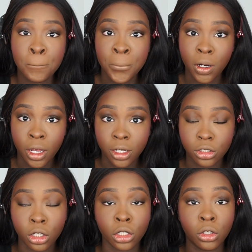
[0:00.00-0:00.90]

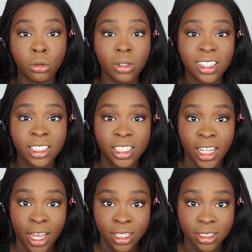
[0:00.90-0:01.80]
but you can
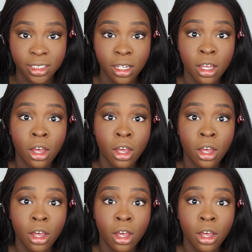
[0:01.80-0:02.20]
get